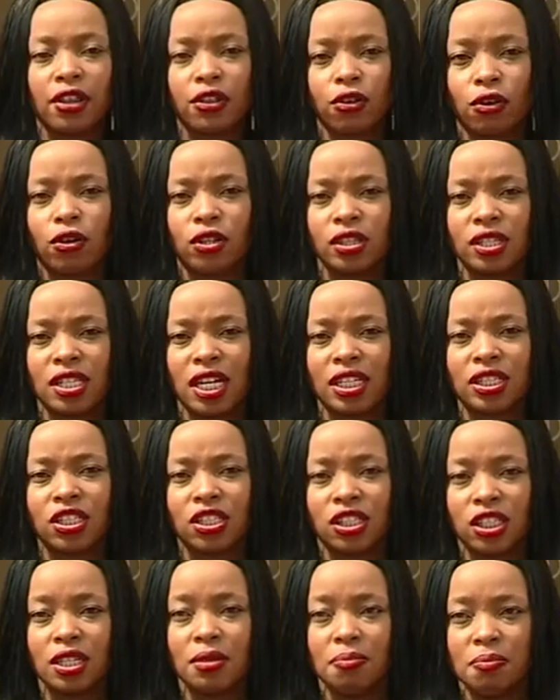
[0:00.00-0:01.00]
thought that
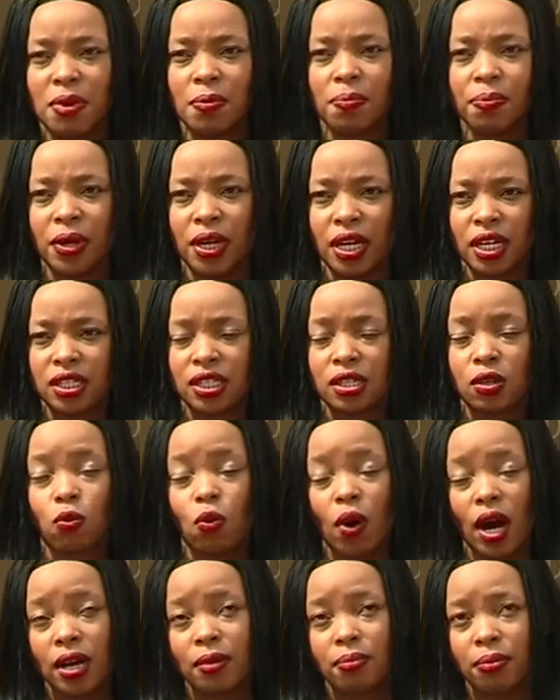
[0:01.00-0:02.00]
she'd be picked.
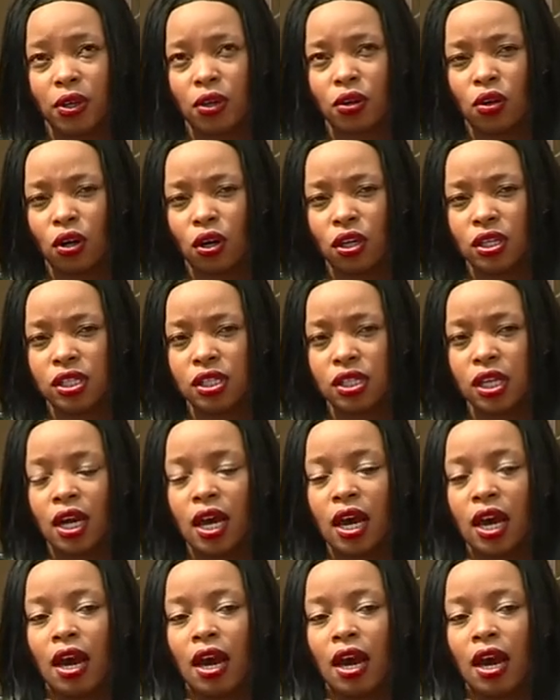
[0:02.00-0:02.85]
One, because